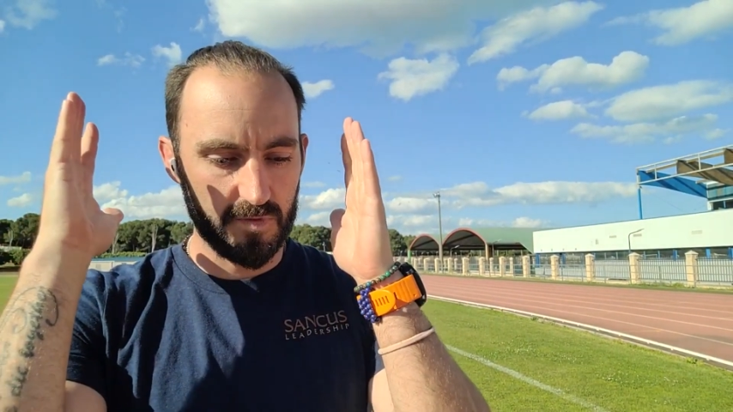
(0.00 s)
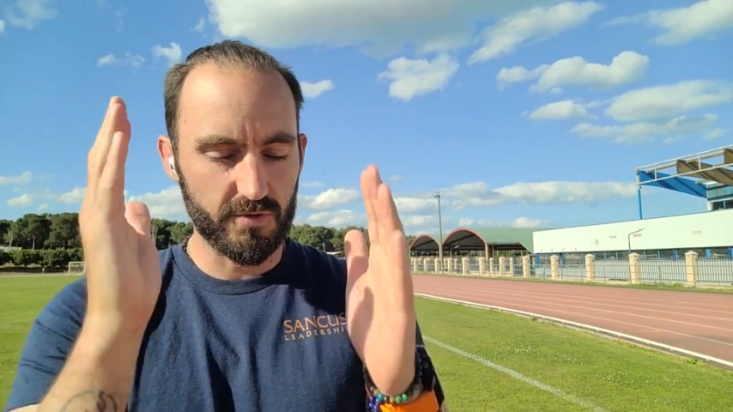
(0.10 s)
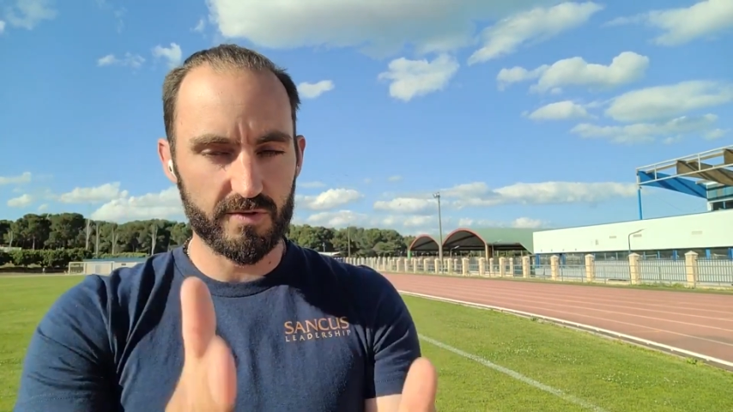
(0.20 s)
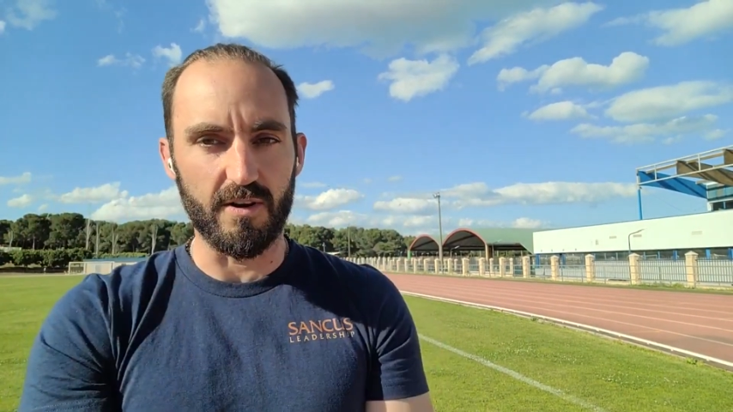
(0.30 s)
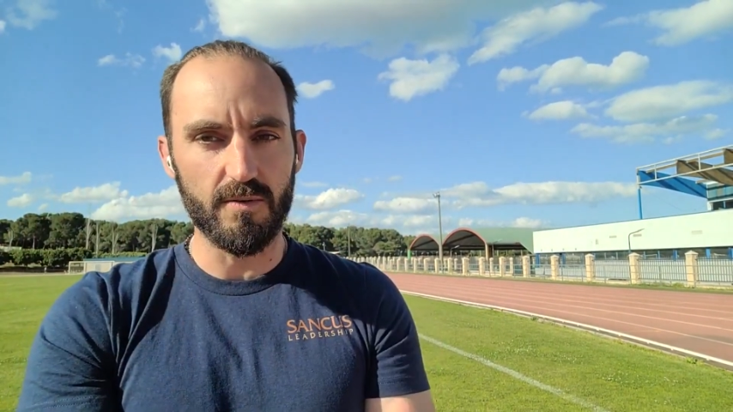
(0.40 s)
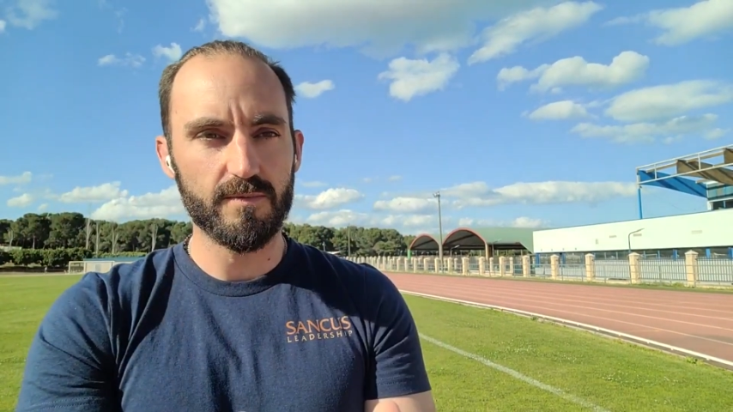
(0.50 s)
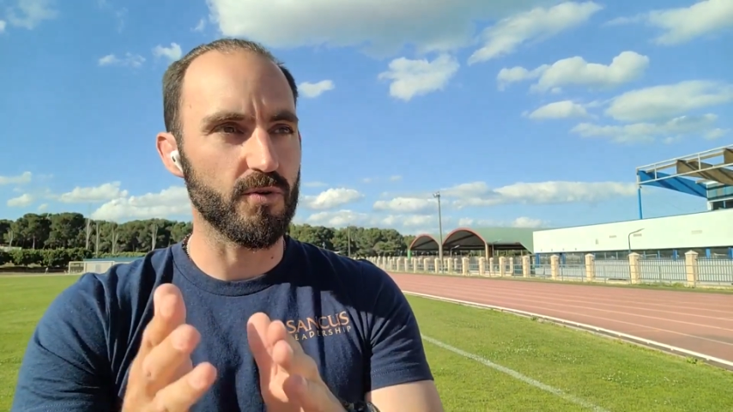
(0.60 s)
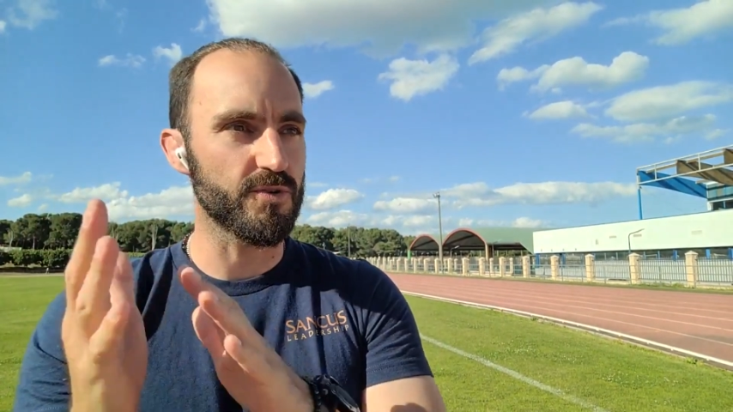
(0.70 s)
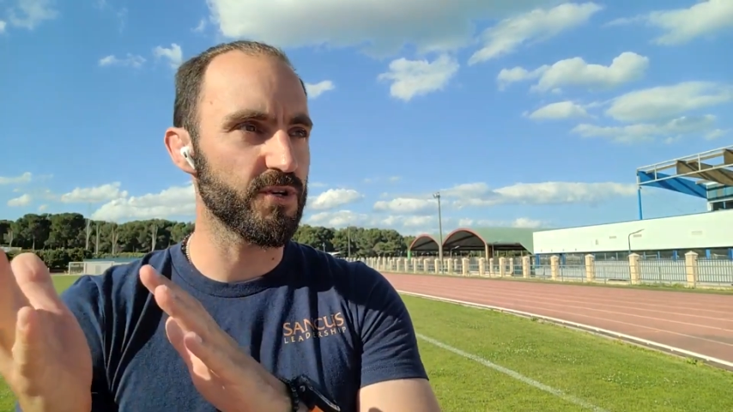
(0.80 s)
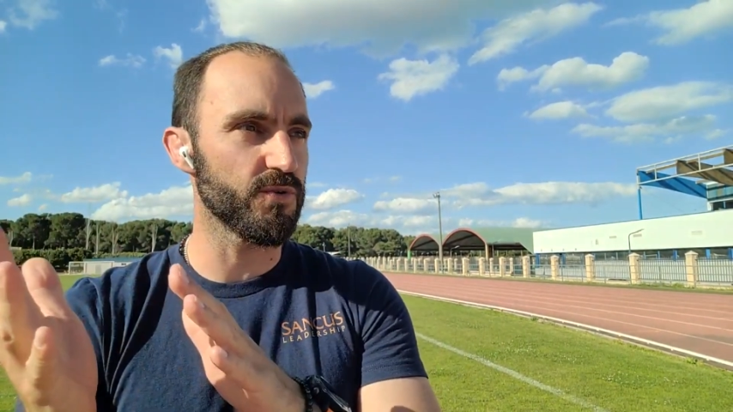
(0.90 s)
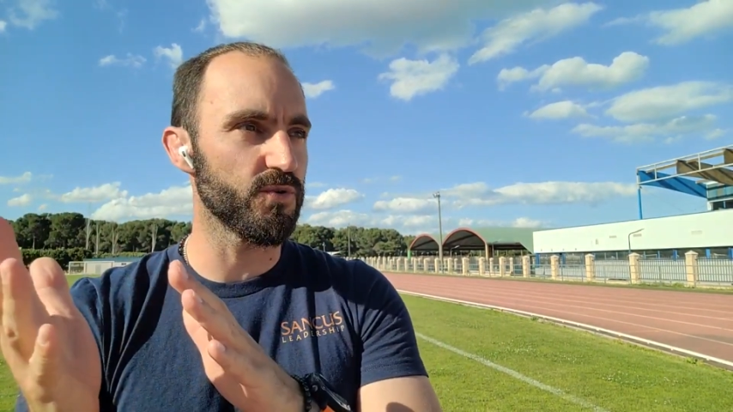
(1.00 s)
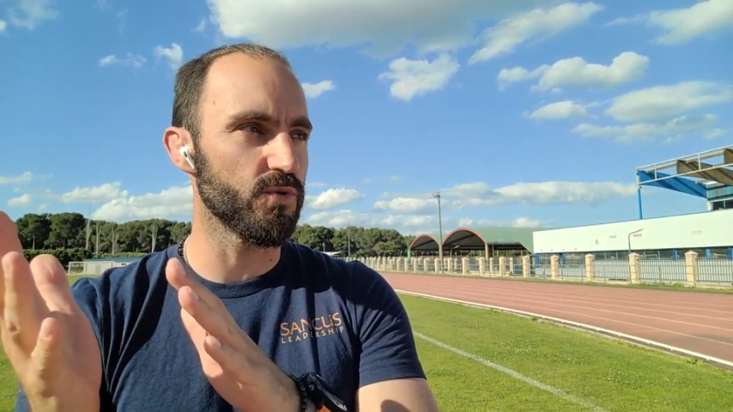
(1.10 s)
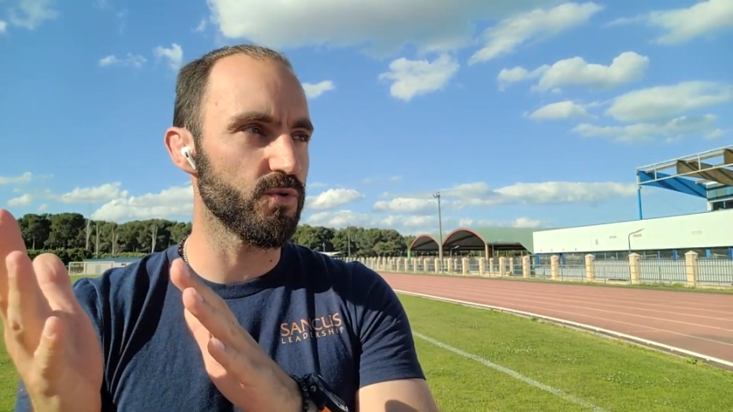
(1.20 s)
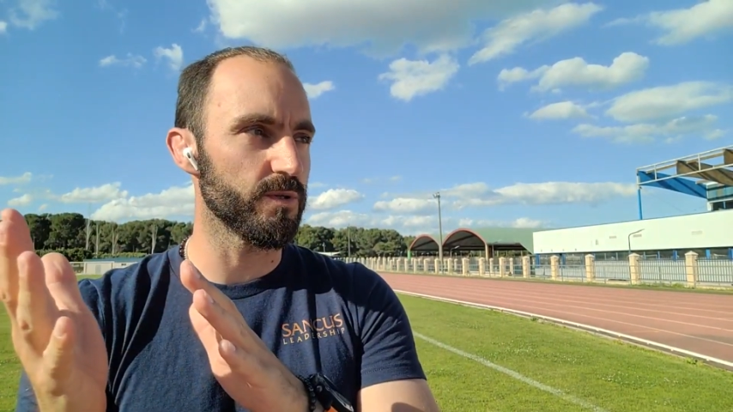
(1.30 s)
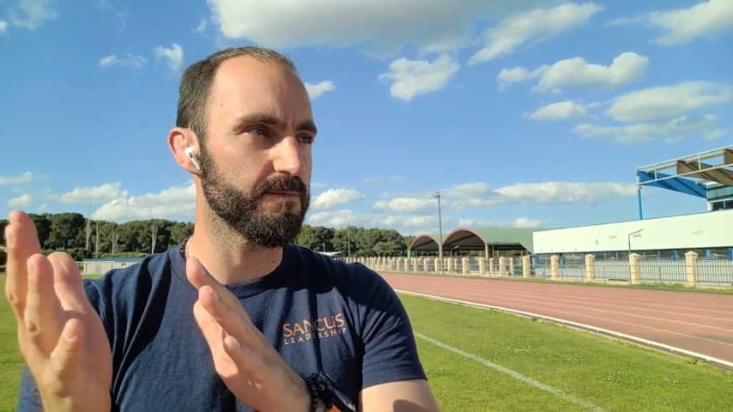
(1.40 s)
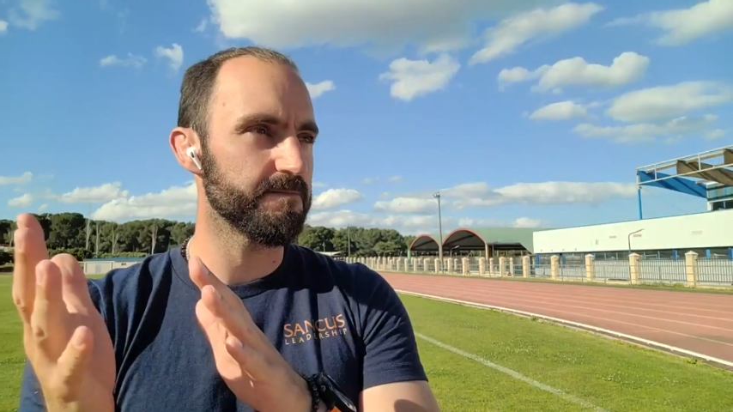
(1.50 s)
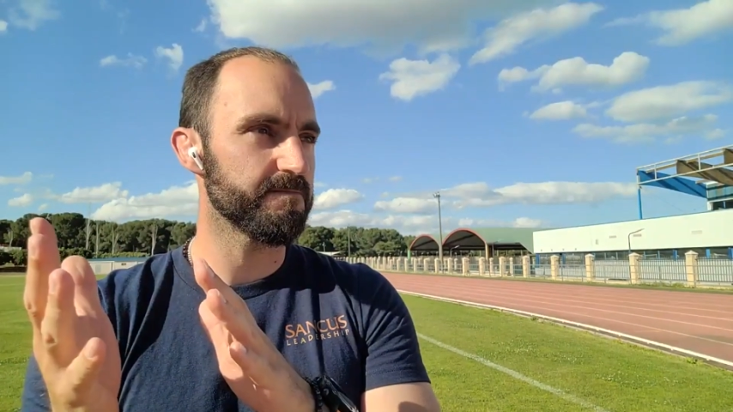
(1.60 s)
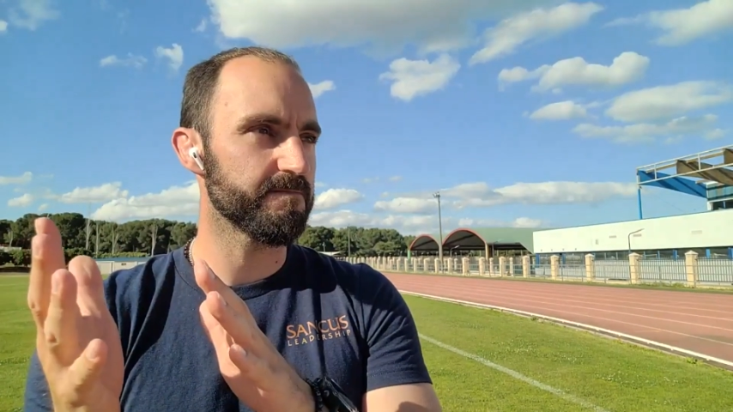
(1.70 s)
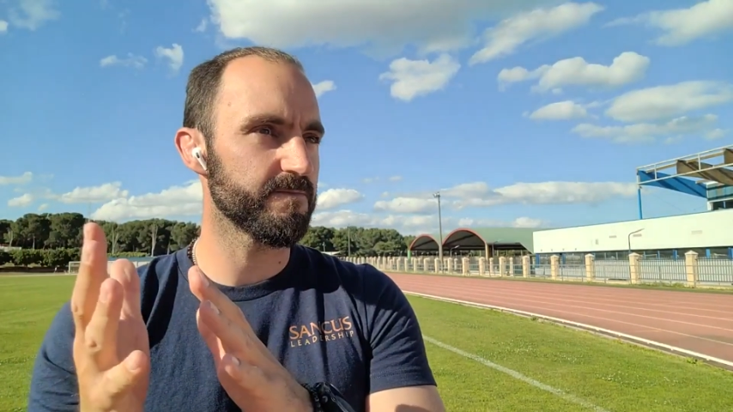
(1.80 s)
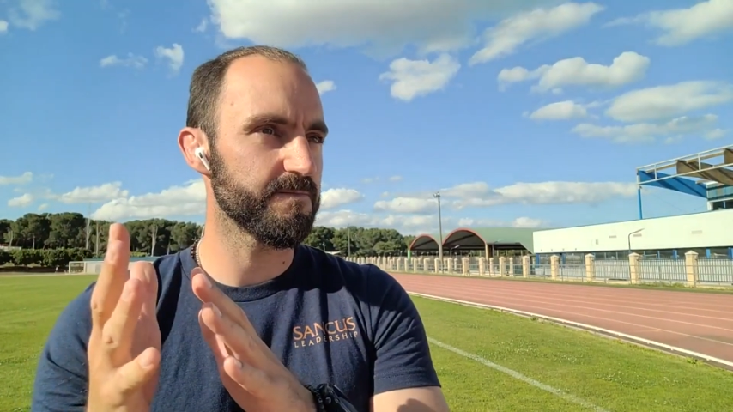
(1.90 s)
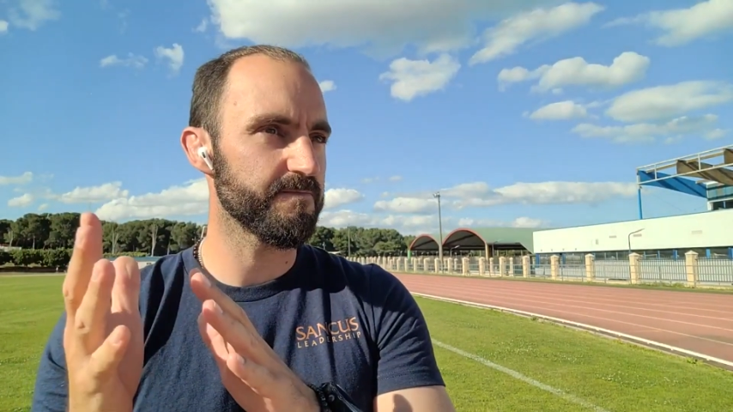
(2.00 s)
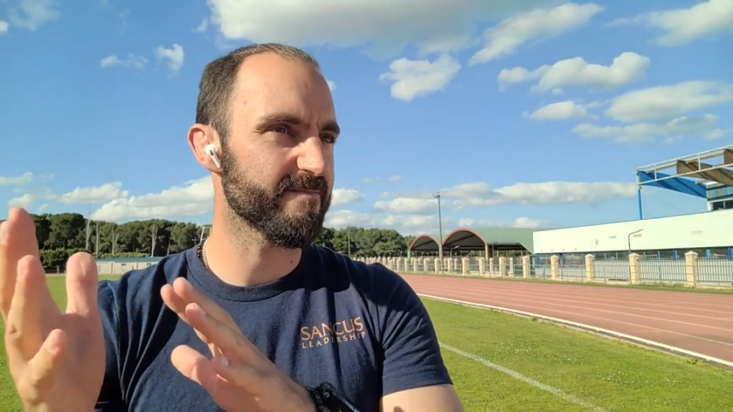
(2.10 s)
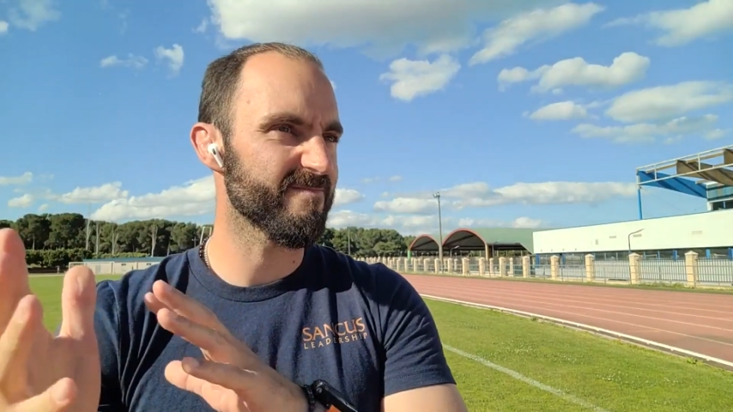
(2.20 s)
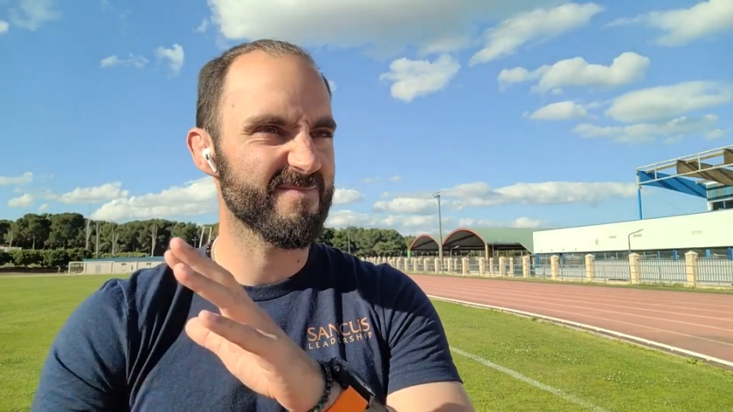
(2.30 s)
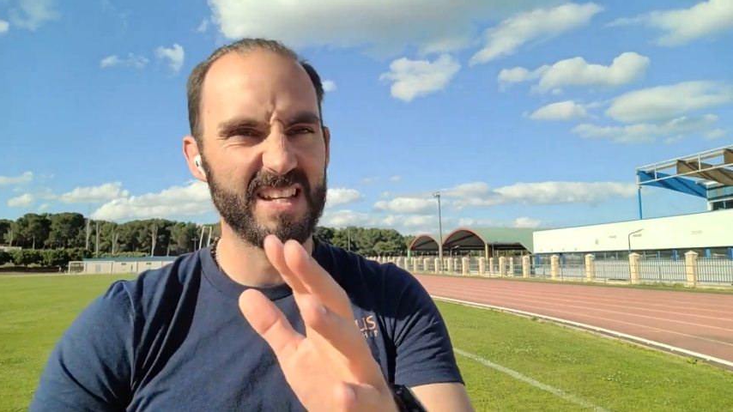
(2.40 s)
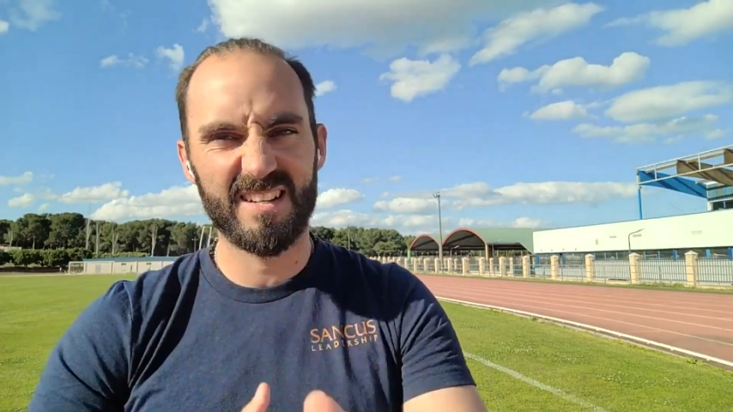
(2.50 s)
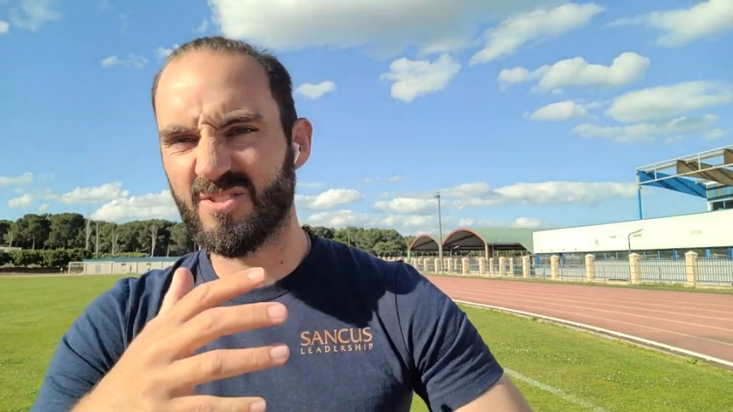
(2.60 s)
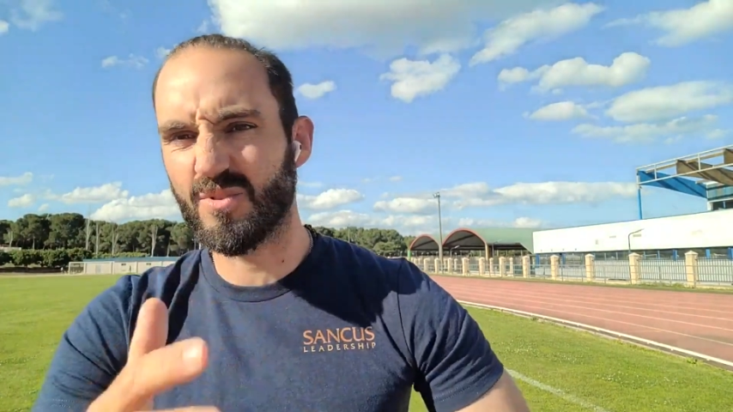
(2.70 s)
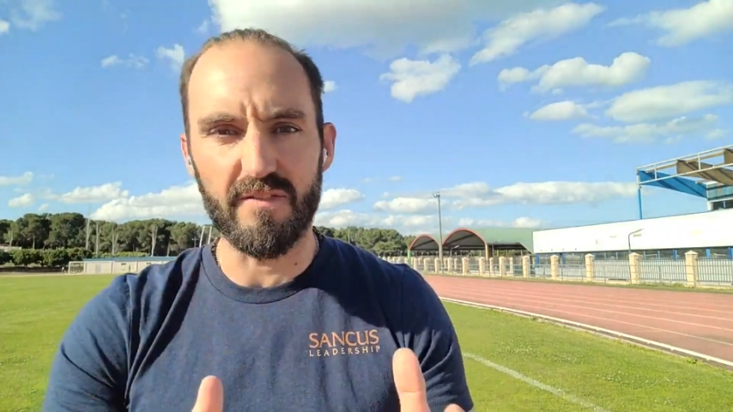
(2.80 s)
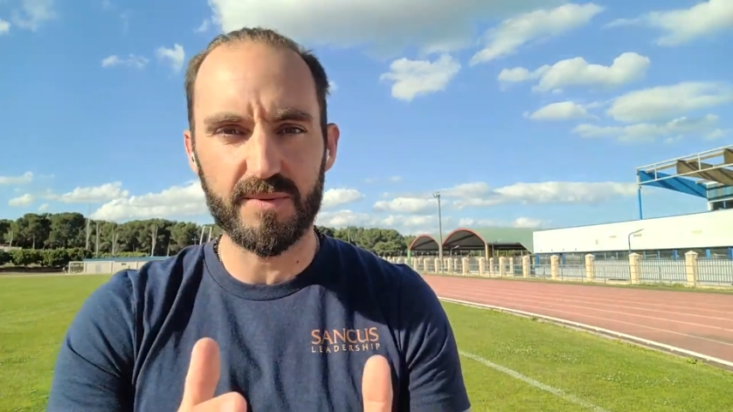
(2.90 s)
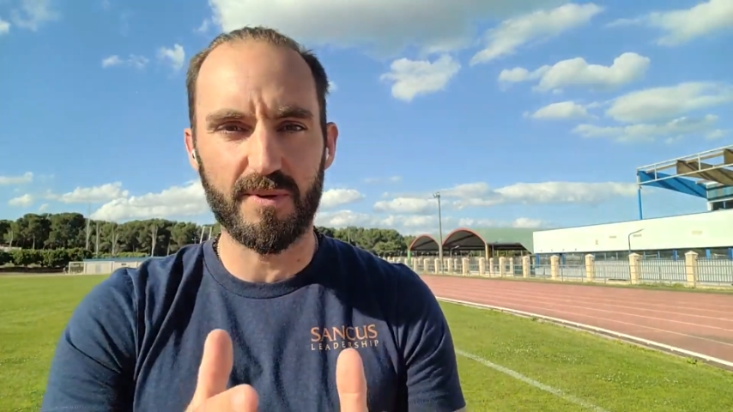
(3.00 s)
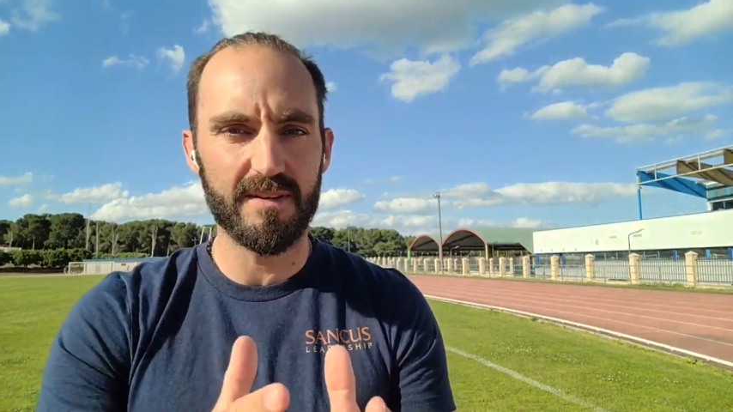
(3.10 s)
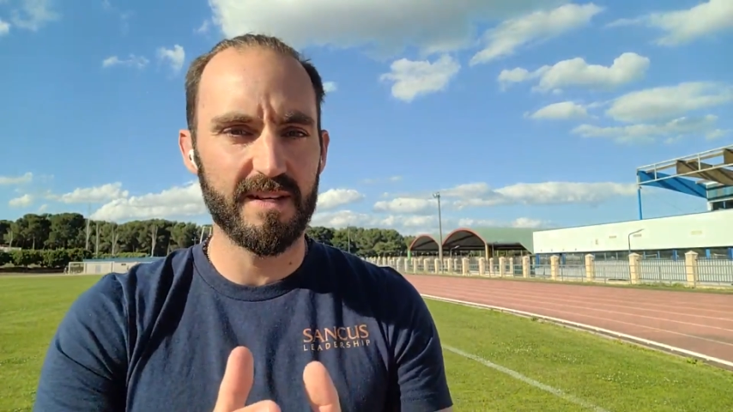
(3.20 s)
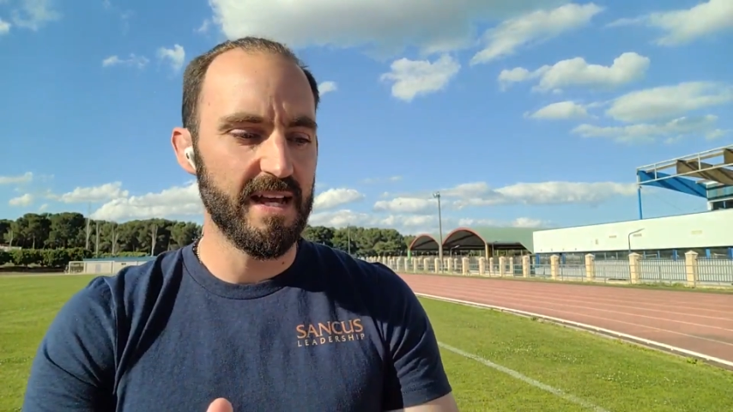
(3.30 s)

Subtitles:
too slow or too comfortable,